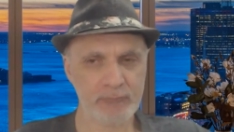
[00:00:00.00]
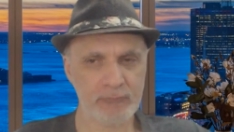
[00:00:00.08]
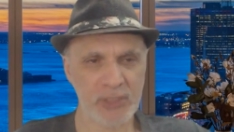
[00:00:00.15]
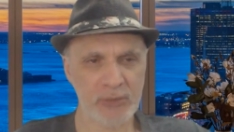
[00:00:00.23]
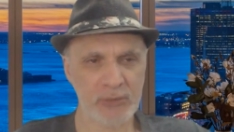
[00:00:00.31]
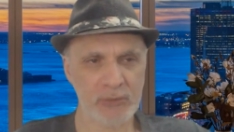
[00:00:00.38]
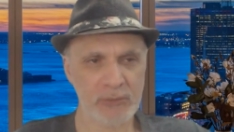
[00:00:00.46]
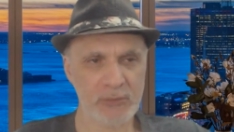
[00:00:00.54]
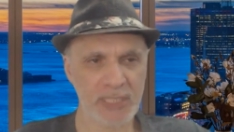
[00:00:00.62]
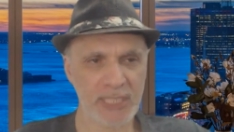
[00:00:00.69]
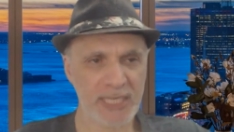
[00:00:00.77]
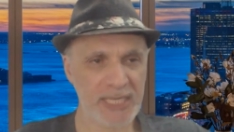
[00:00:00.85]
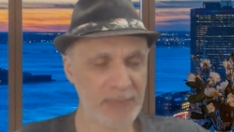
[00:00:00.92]
you know,
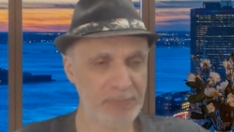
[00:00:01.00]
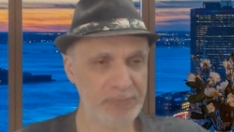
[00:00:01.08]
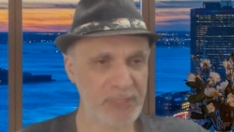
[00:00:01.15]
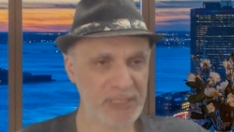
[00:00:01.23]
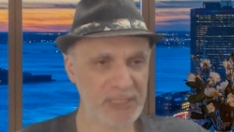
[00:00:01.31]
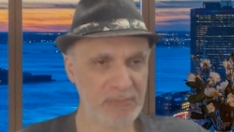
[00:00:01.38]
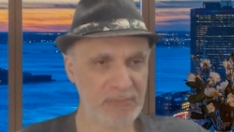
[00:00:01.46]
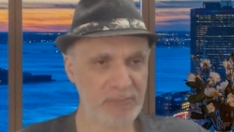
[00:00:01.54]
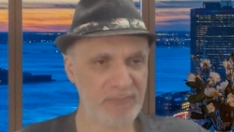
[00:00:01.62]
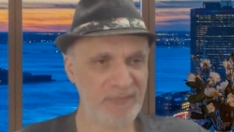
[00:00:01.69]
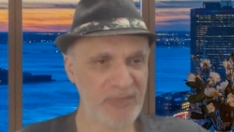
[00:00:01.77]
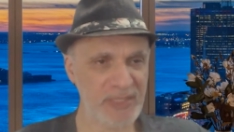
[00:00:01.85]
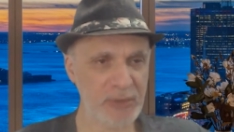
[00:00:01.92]
clip, like a
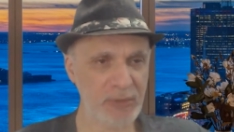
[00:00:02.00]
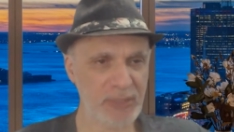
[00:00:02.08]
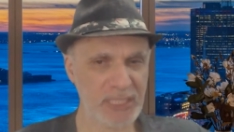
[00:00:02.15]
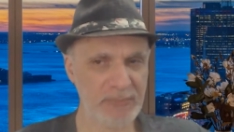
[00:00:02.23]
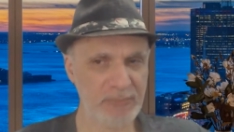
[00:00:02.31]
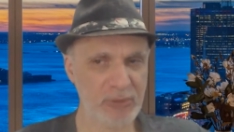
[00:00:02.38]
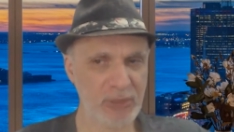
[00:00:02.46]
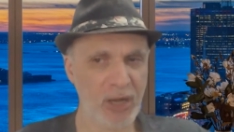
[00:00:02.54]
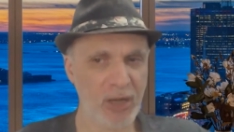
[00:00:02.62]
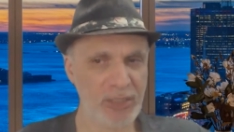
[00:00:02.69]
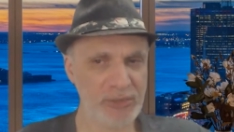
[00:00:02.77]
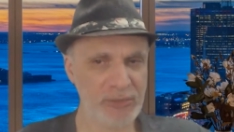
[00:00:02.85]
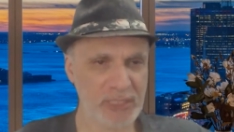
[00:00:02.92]
video clip or
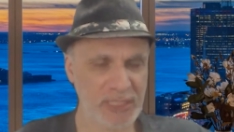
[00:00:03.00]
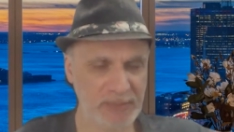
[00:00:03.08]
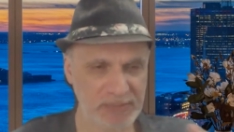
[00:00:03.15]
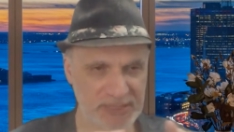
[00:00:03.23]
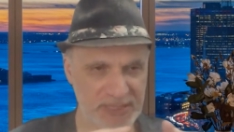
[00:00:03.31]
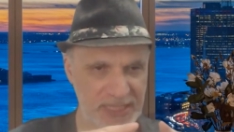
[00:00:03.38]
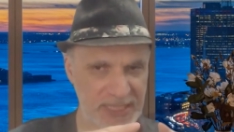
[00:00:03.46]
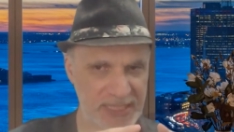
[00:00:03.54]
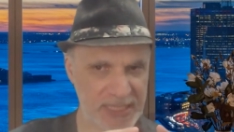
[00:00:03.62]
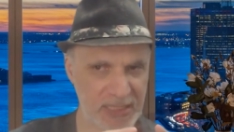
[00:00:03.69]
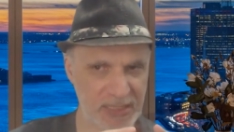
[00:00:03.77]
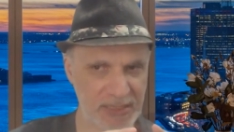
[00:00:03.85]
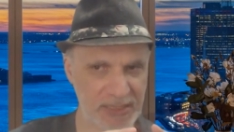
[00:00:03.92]
audio clip. It's like a
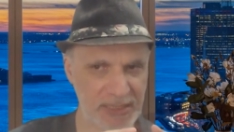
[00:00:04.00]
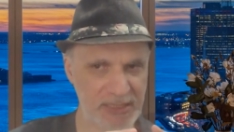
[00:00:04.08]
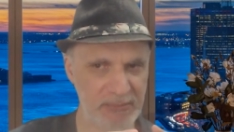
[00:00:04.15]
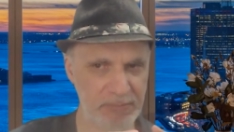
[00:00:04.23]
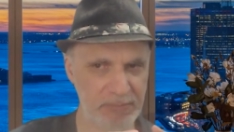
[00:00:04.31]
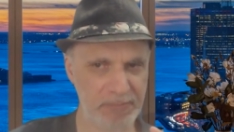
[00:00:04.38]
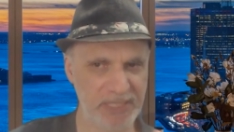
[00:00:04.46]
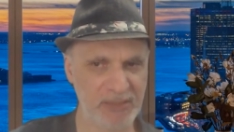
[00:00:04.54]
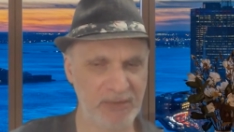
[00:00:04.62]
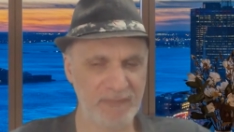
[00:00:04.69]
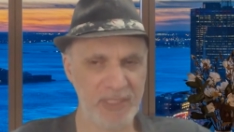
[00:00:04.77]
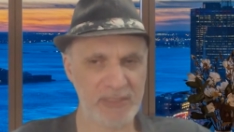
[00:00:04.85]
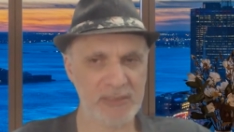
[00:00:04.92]
little bit
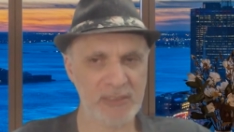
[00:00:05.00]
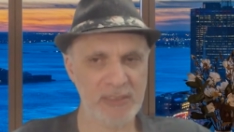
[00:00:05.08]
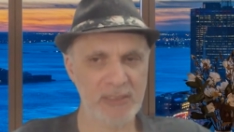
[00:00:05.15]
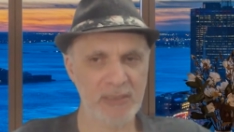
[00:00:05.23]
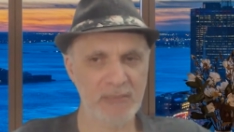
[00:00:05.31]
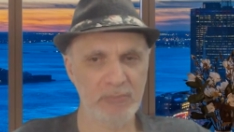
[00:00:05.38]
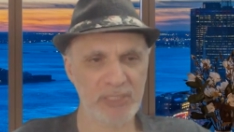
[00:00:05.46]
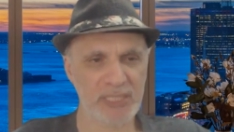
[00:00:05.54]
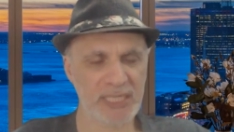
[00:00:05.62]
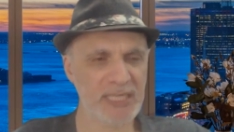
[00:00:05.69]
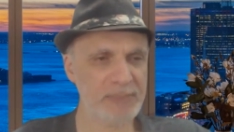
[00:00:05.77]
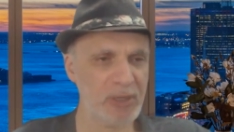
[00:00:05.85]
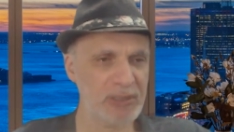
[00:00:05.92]
of it. But
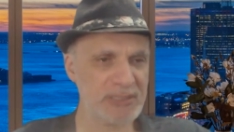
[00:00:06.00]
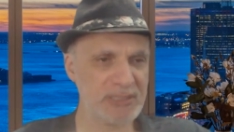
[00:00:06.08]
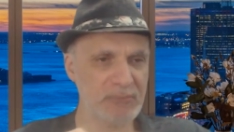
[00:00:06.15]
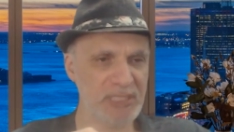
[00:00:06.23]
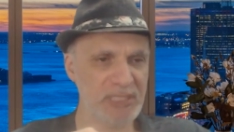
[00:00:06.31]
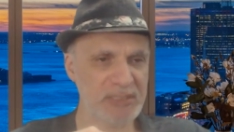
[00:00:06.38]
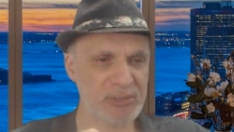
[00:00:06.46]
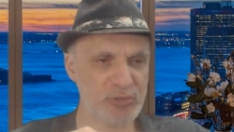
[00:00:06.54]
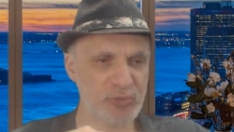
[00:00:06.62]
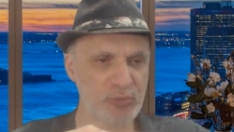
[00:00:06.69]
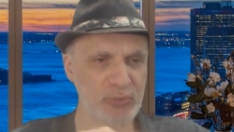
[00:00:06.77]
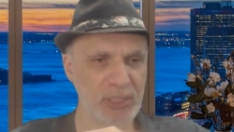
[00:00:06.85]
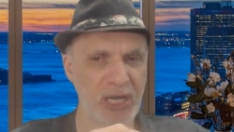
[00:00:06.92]
clip also means
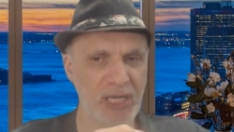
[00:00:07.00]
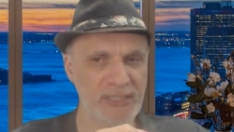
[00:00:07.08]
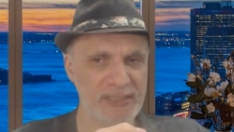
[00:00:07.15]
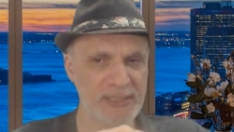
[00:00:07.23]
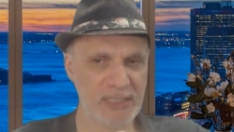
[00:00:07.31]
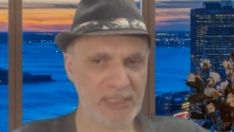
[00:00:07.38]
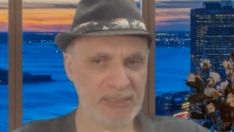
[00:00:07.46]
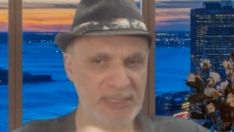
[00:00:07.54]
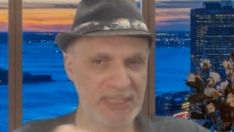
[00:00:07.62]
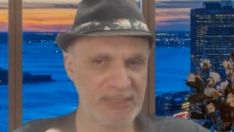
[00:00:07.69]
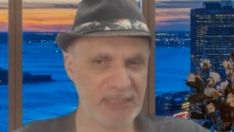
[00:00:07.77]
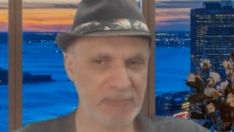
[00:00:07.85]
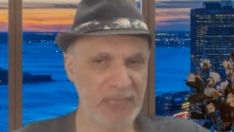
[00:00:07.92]
to cut things,
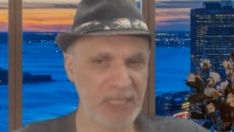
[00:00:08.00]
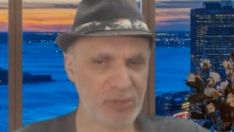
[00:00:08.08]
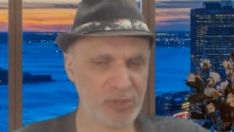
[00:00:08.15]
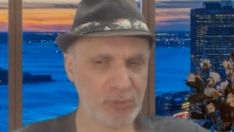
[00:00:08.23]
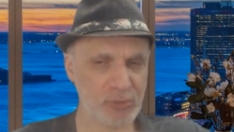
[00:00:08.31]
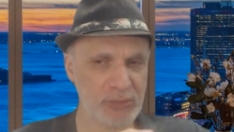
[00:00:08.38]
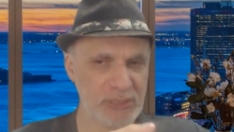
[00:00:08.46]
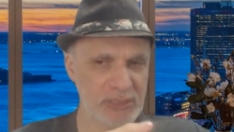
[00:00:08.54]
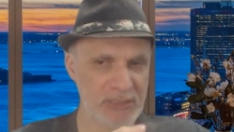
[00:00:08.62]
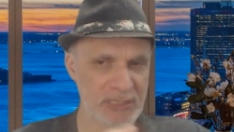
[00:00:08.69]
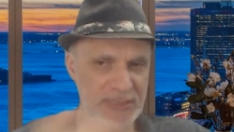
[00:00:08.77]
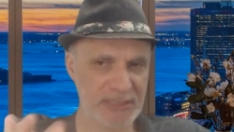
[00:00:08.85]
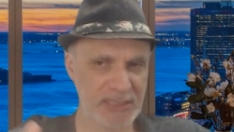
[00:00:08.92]
as in make sure
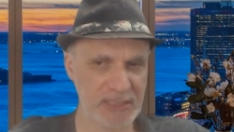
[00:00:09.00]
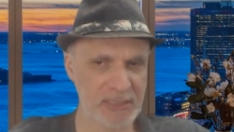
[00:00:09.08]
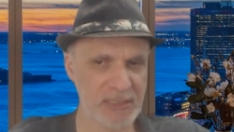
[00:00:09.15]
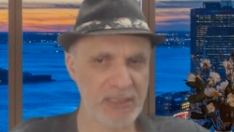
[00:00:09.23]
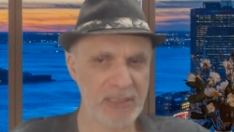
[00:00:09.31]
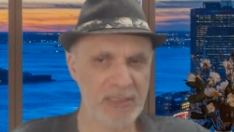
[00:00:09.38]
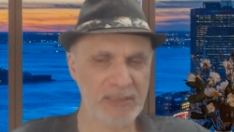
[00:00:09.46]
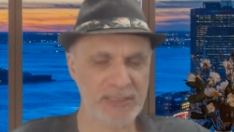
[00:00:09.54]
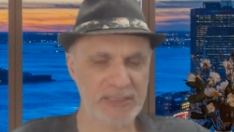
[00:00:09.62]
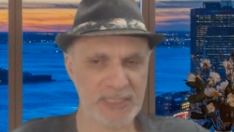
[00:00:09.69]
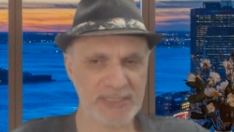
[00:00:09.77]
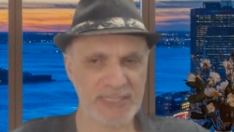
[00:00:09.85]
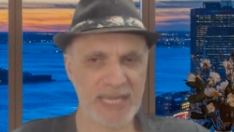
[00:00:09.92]
there, as in
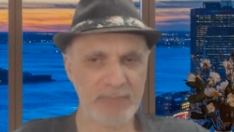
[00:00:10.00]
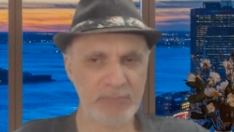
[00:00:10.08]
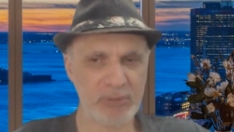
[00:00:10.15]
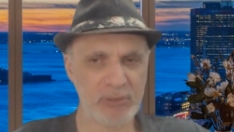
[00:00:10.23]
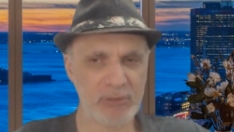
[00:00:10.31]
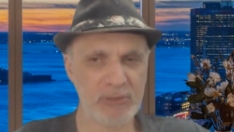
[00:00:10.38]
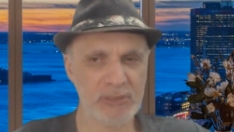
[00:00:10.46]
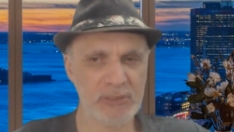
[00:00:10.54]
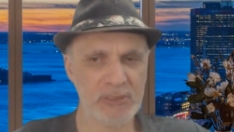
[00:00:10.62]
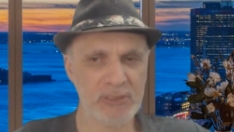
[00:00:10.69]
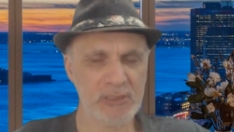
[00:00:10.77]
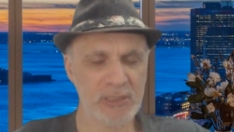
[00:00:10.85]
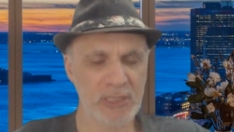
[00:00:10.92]
this example.
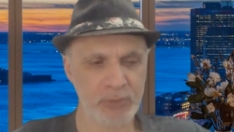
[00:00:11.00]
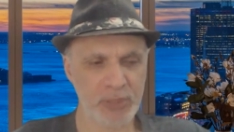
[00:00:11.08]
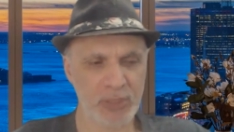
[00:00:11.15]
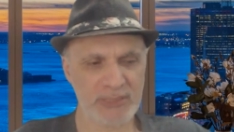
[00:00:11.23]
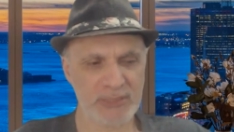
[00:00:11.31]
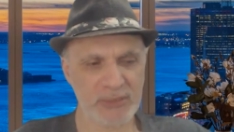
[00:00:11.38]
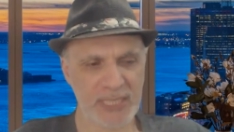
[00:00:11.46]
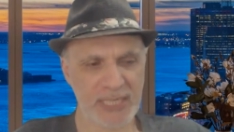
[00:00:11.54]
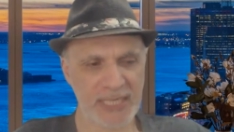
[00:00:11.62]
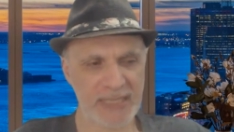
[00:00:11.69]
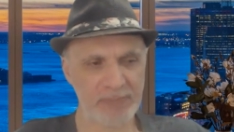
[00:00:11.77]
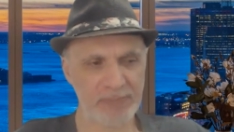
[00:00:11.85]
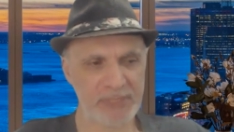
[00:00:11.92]
But also
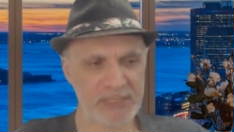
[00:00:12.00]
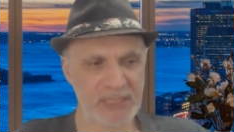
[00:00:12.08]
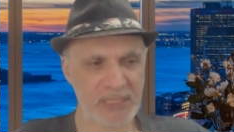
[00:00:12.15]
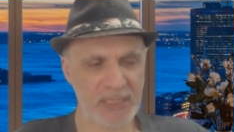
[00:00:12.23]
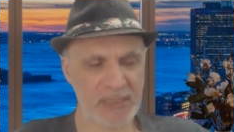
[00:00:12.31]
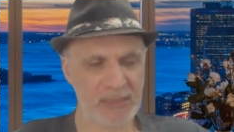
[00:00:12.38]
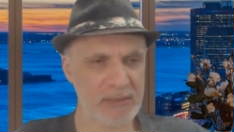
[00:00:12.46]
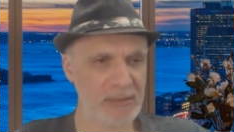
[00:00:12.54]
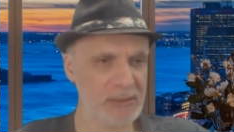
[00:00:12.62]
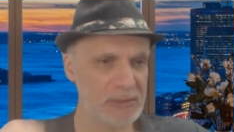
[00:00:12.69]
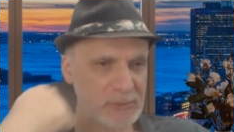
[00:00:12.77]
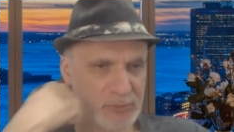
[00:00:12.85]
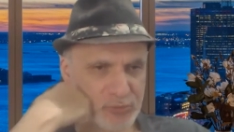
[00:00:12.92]
clip is like
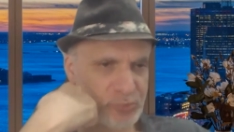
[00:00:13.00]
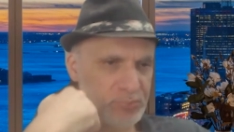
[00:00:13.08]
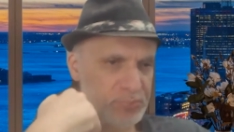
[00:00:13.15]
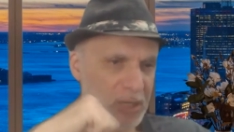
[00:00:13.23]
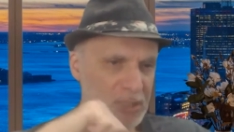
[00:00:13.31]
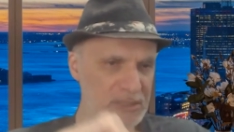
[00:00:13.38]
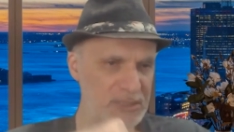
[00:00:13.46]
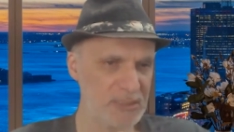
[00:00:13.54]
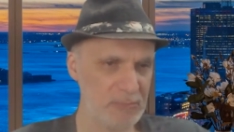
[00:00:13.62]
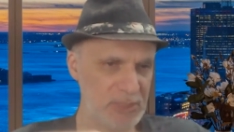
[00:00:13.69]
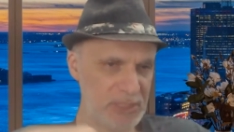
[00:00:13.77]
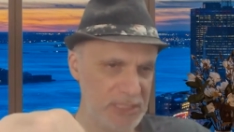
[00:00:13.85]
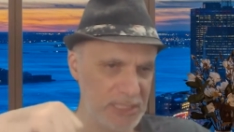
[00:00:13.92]
to punch
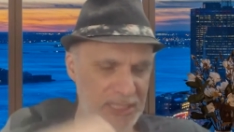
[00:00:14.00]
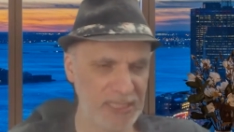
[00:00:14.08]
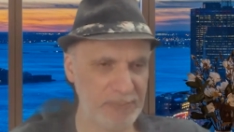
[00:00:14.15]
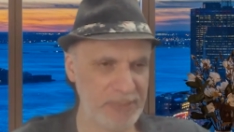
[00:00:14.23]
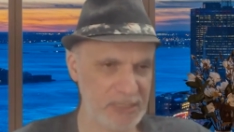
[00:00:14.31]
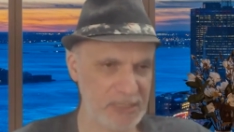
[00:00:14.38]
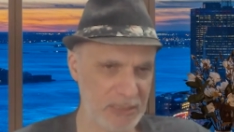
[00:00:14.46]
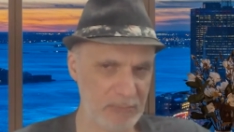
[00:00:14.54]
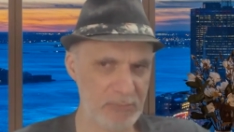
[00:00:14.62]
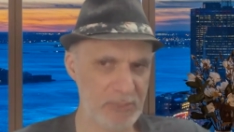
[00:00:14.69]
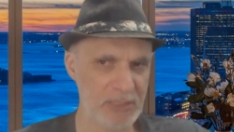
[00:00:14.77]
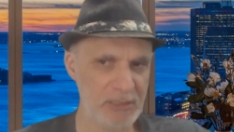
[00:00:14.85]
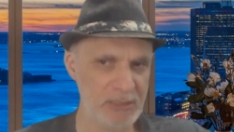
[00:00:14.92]
somebody, clipping them.